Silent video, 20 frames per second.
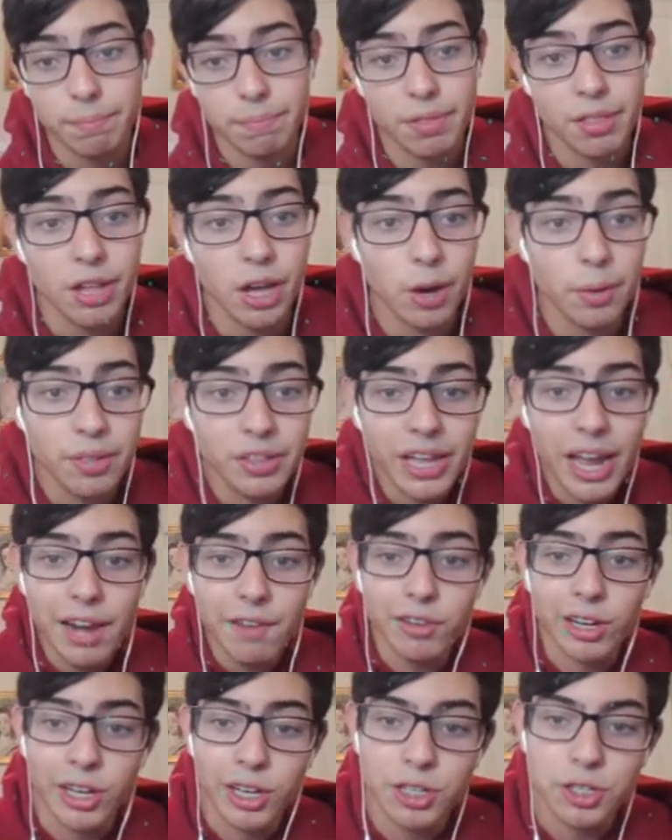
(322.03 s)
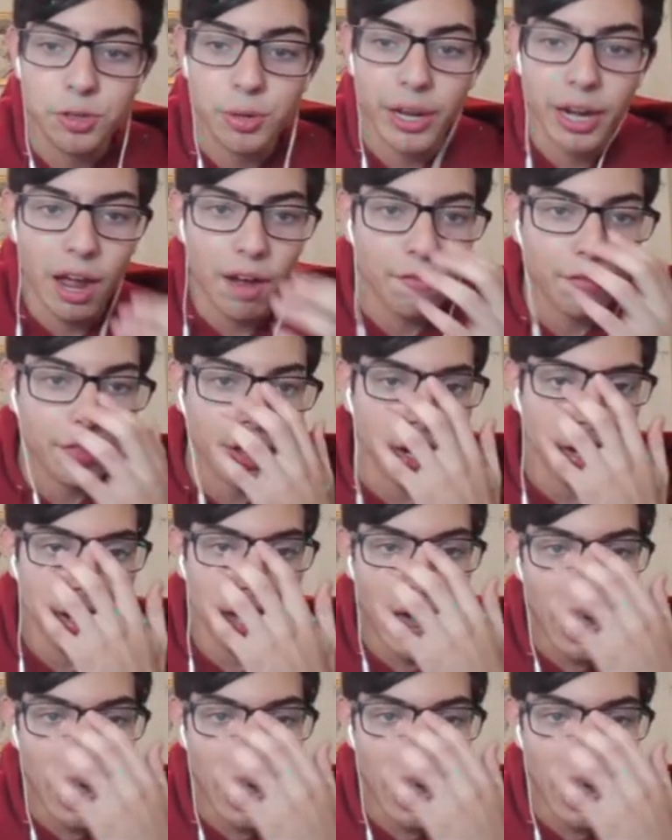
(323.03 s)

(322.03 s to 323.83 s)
So it's kind of a good trade-off there.